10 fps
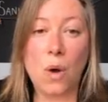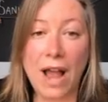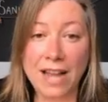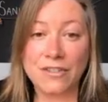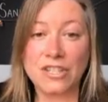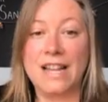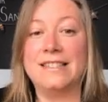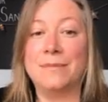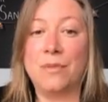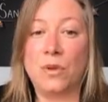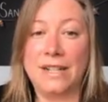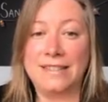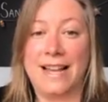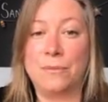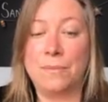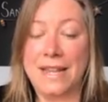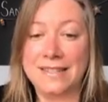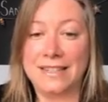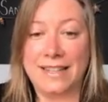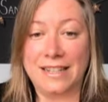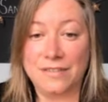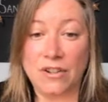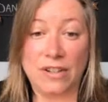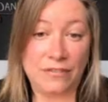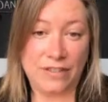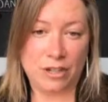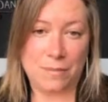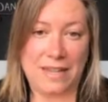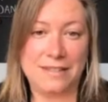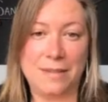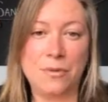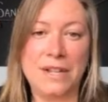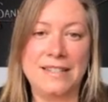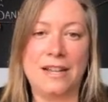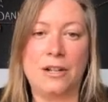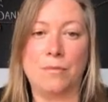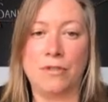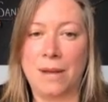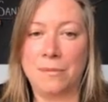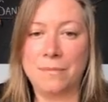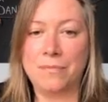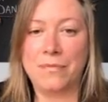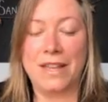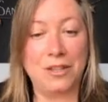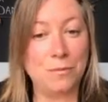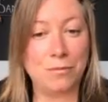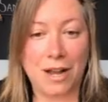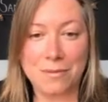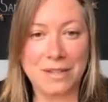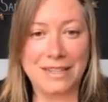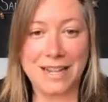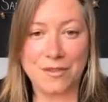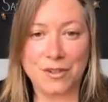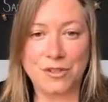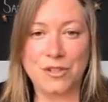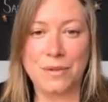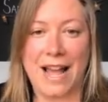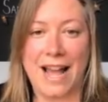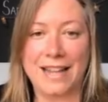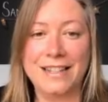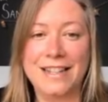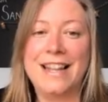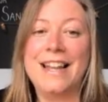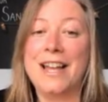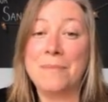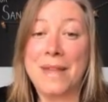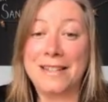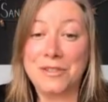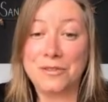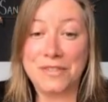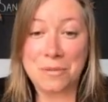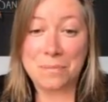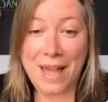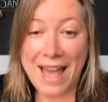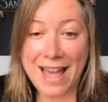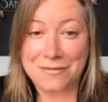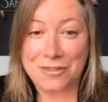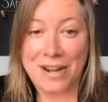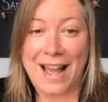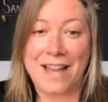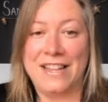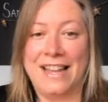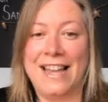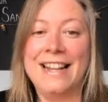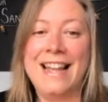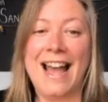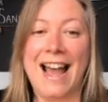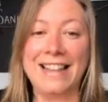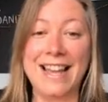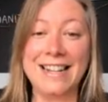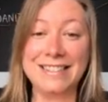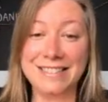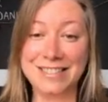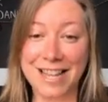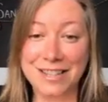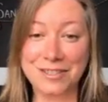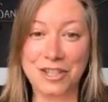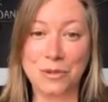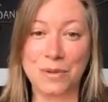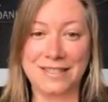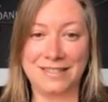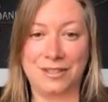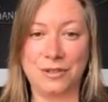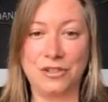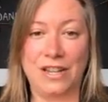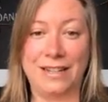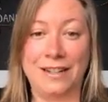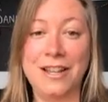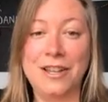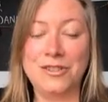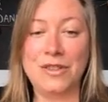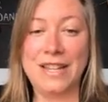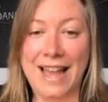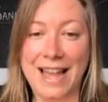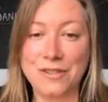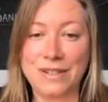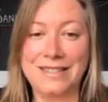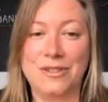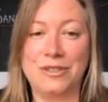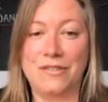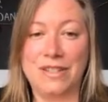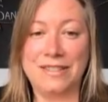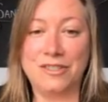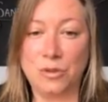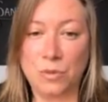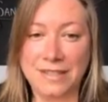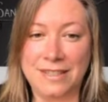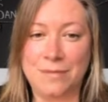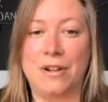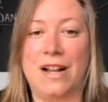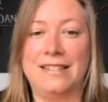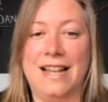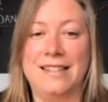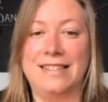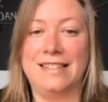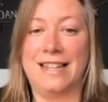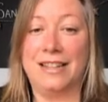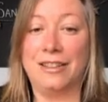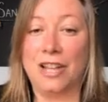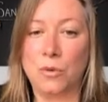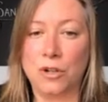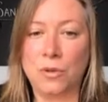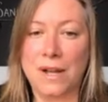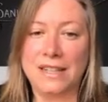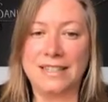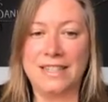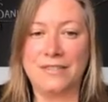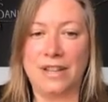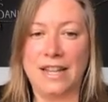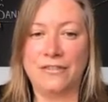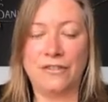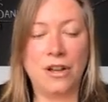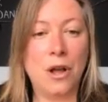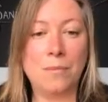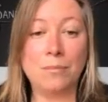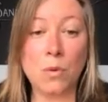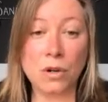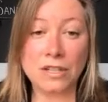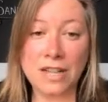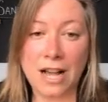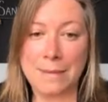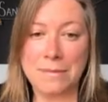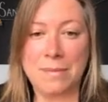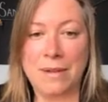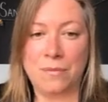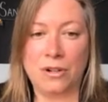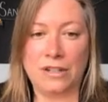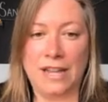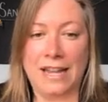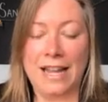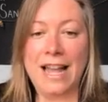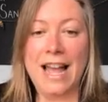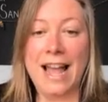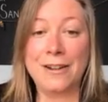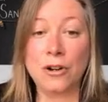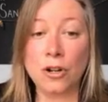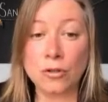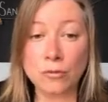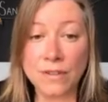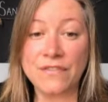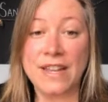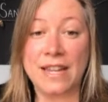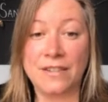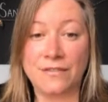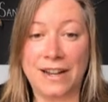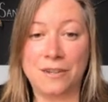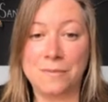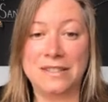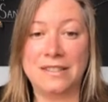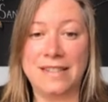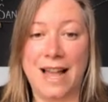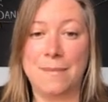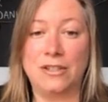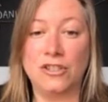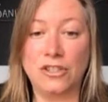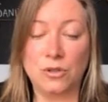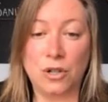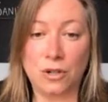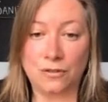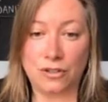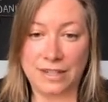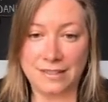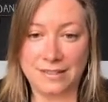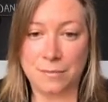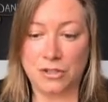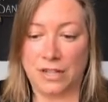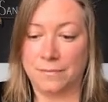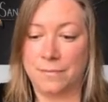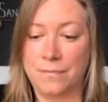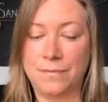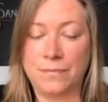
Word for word: advertising points out, basically it's very fear-based. It points out a problem that you probably never knew you had. It makes you feel bad for having it. And then it sells you a solution. So the end result of this twisted process is a lower quality of life, more time spent working, and horrific environmental damage due to overconsumption.